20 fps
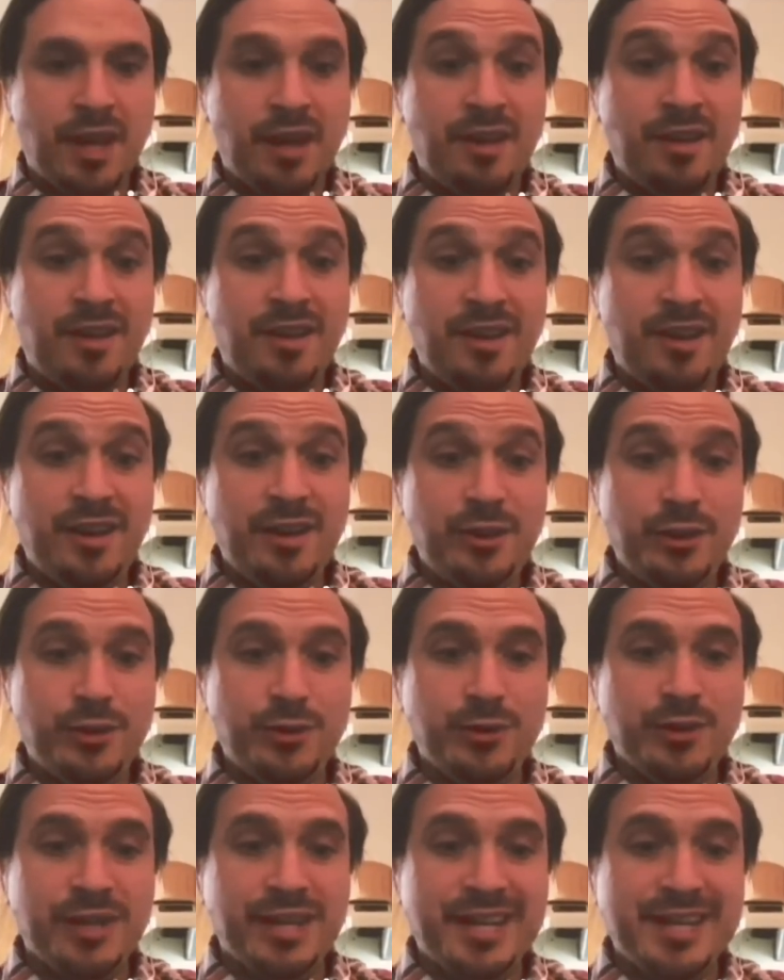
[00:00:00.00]
Hello
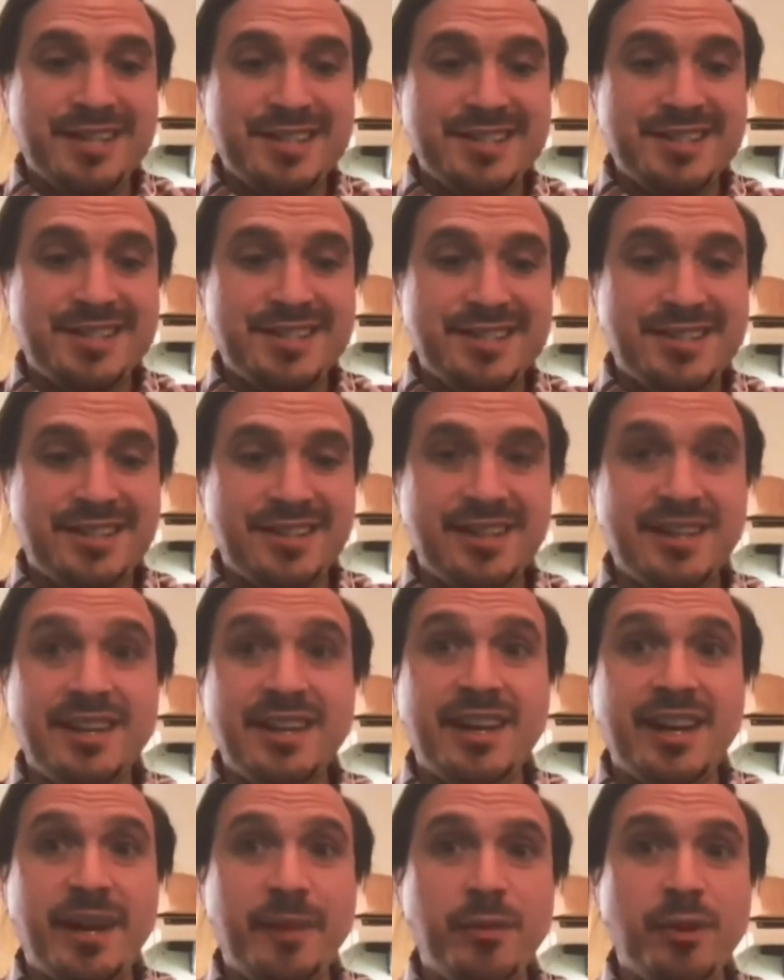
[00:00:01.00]
class. I'm
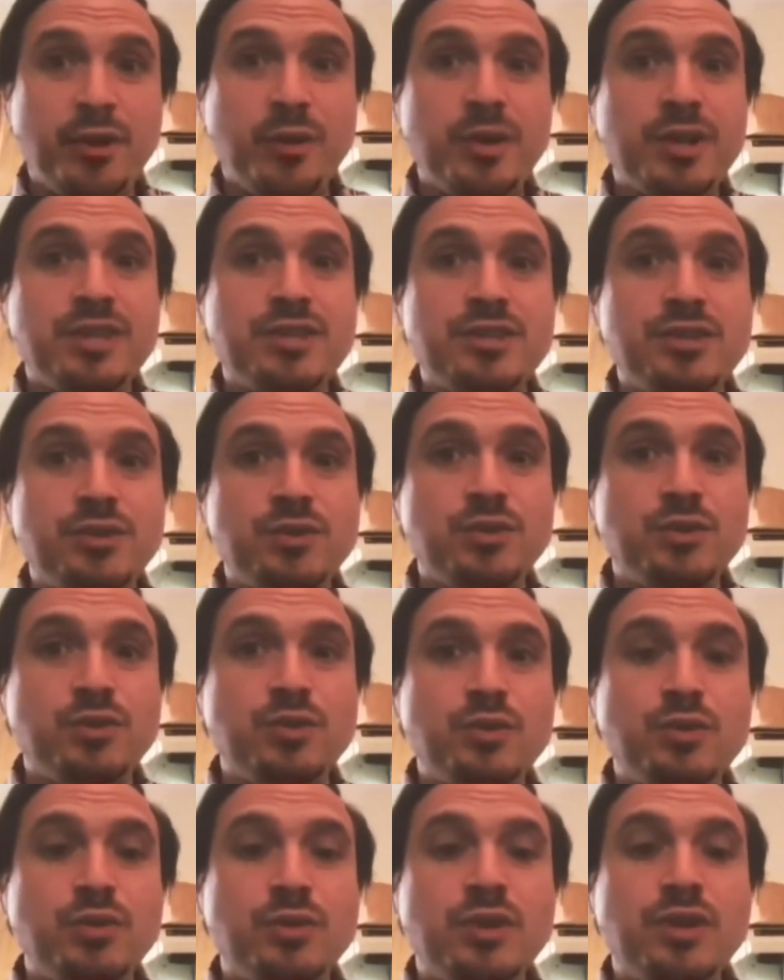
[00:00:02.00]
going to
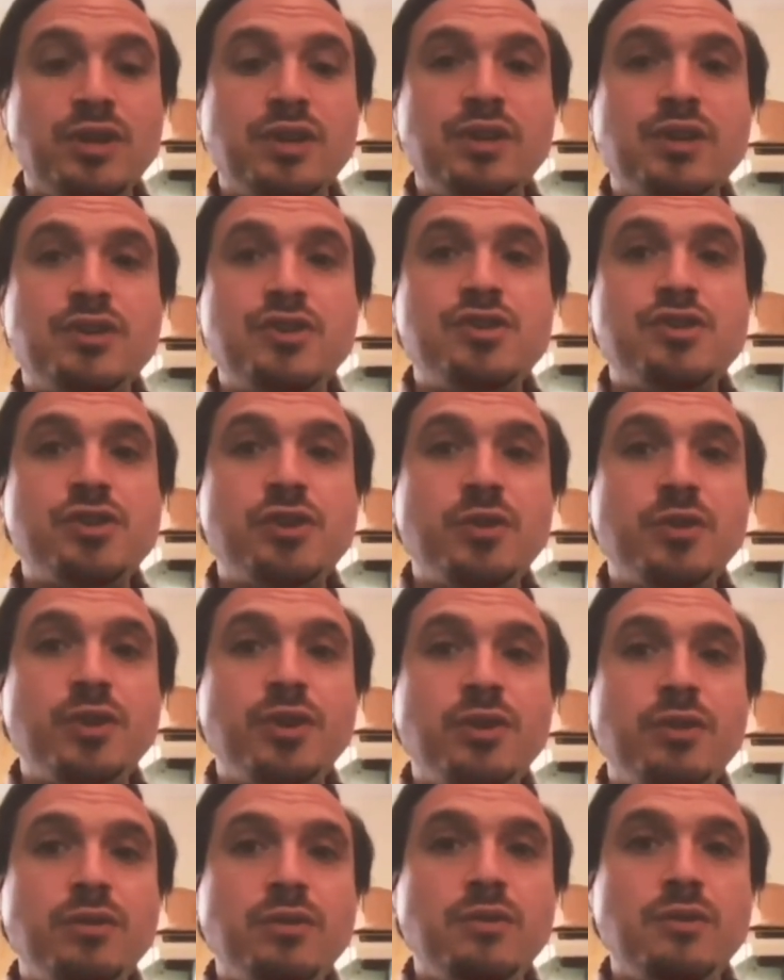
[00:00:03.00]
show
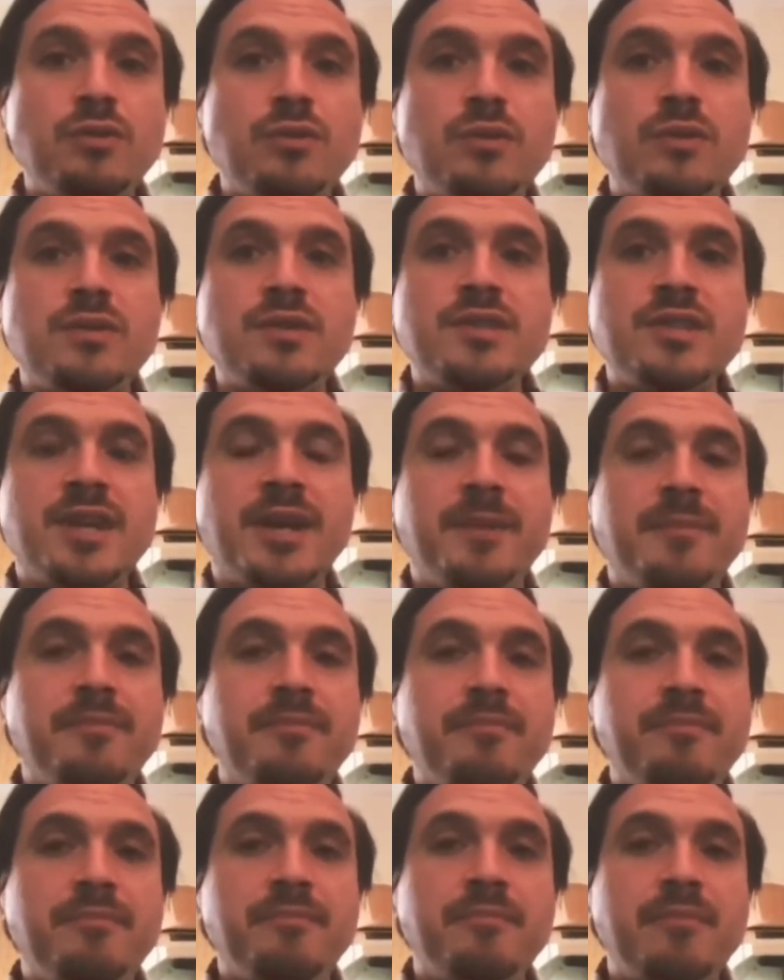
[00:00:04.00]
you some
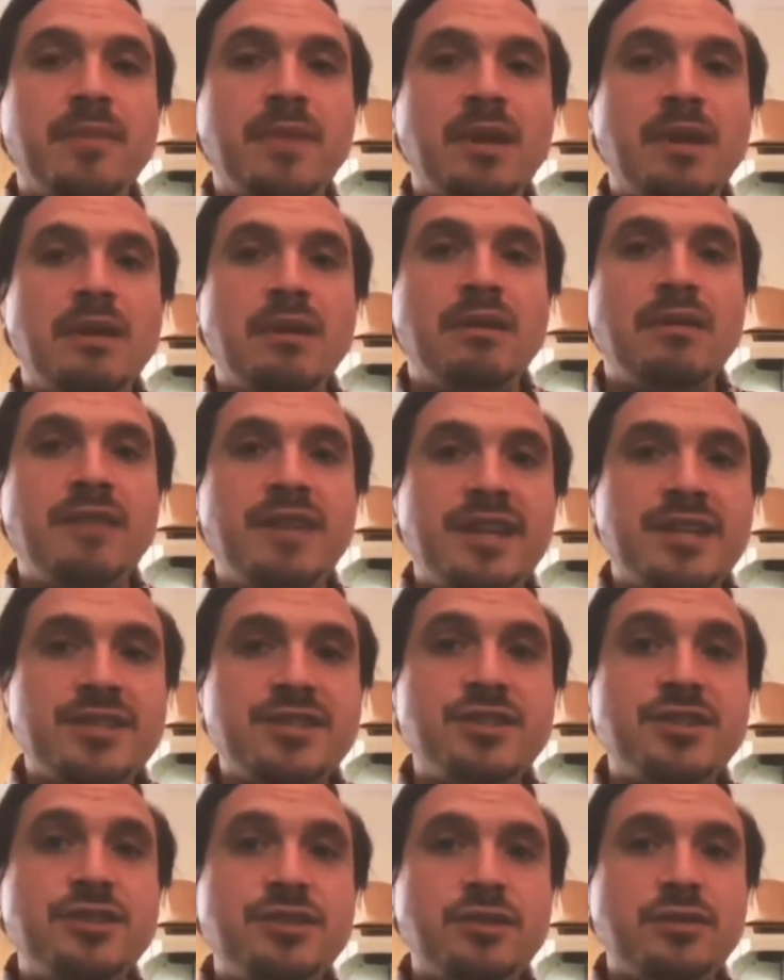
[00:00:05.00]
things to
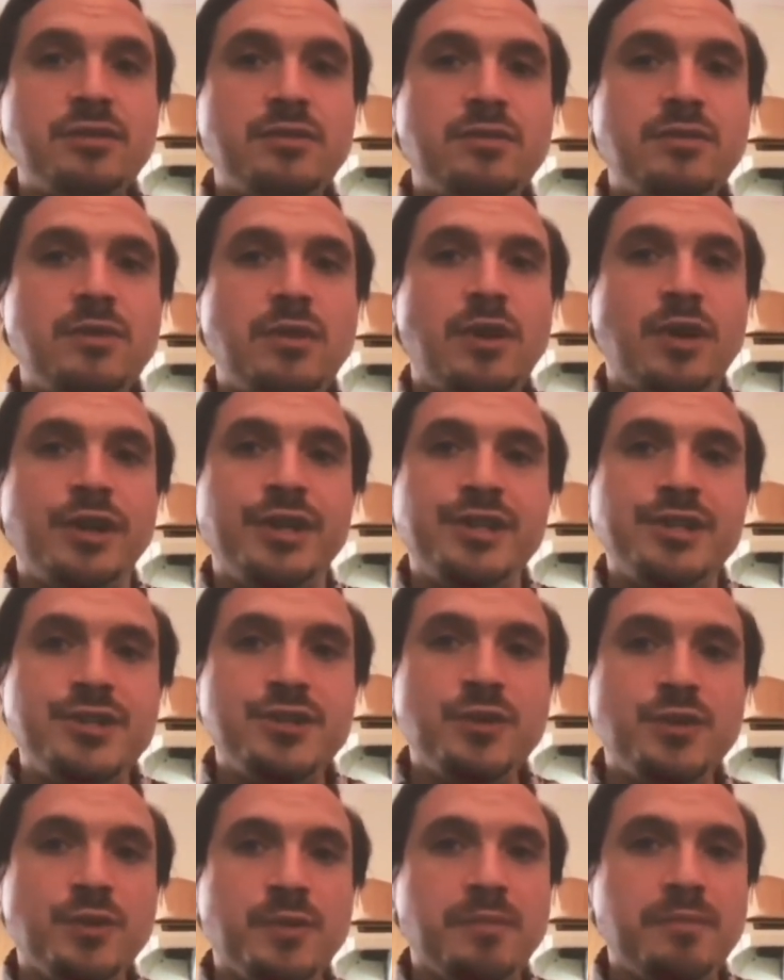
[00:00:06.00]
do on Zoom